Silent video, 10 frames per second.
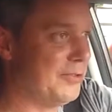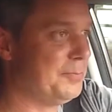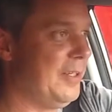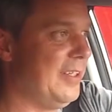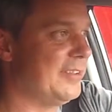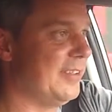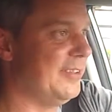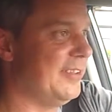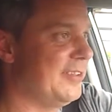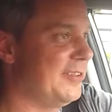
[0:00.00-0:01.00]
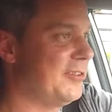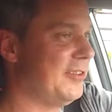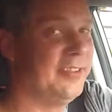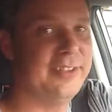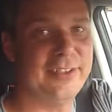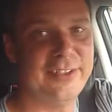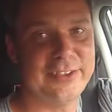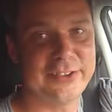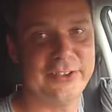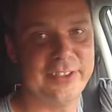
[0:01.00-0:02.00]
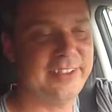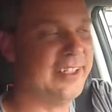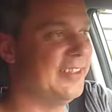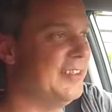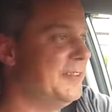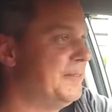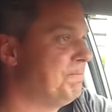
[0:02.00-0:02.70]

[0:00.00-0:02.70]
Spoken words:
It's really fun. It's pretty cool.